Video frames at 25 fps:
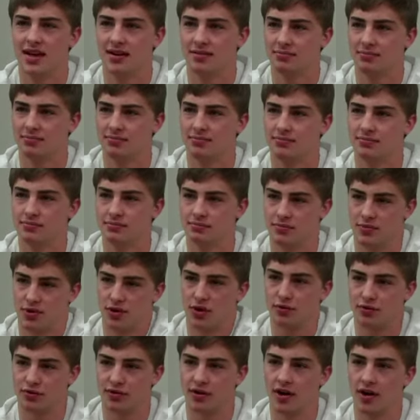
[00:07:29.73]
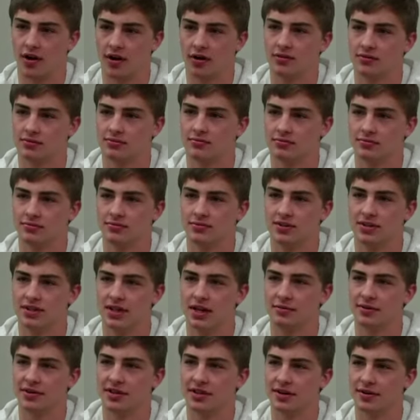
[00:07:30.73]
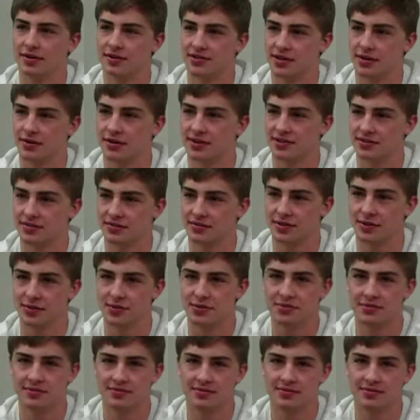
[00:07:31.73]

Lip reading: Yeah, overall. I mean, there was always a few